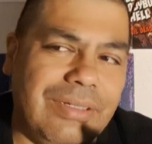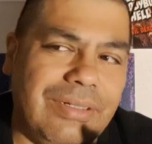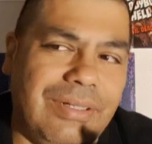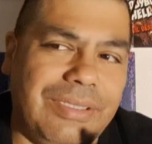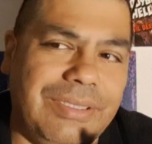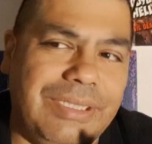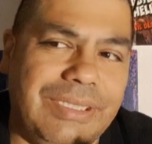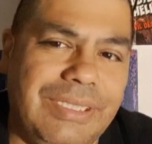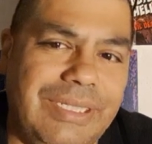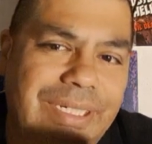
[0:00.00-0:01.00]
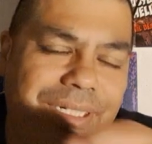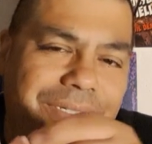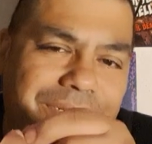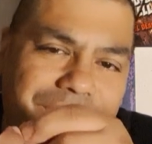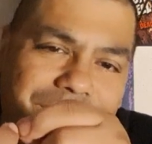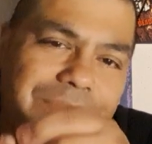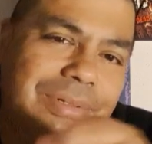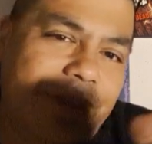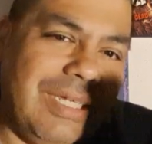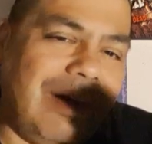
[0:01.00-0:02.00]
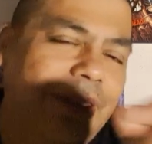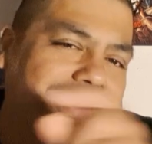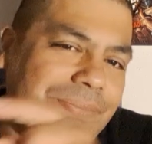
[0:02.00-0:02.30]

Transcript: cartridge still in there, and you can like pull it out.